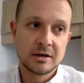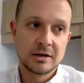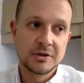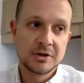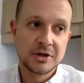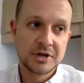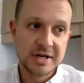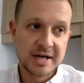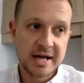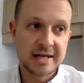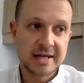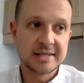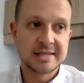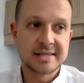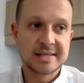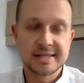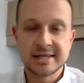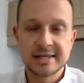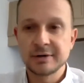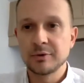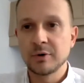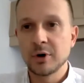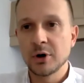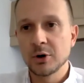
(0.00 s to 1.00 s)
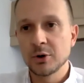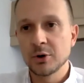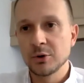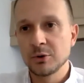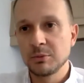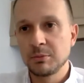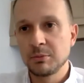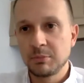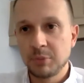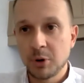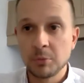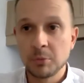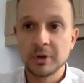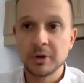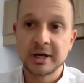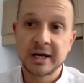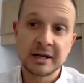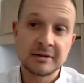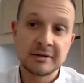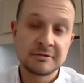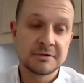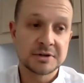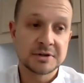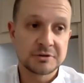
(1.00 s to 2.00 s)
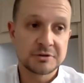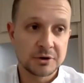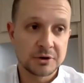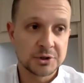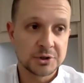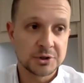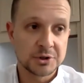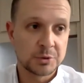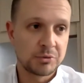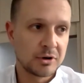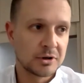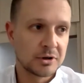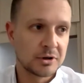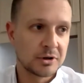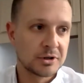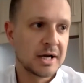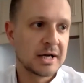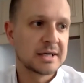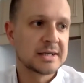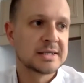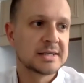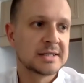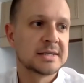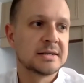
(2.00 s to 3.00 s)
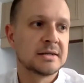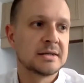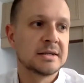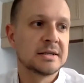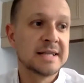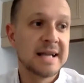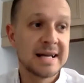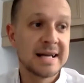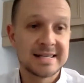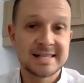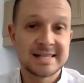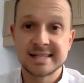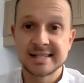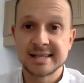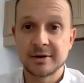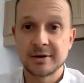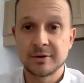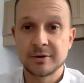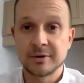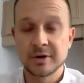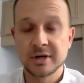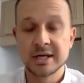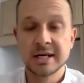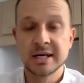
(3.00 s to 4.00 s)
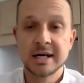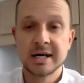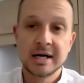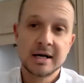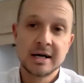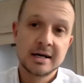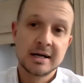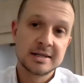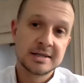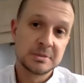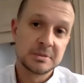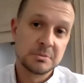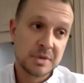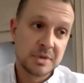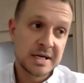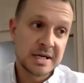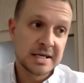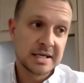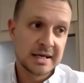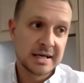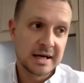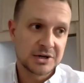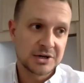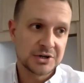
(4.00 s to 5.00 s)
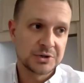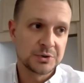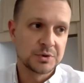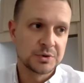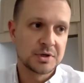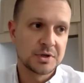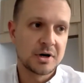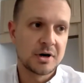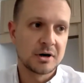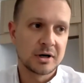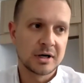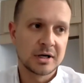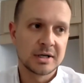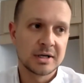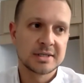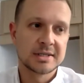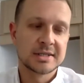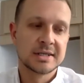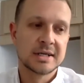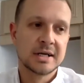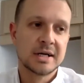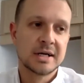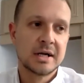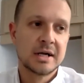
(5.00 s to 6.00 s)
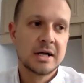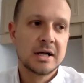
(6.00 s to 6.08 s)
the net zero public infrastructure projects necessary to meet national targets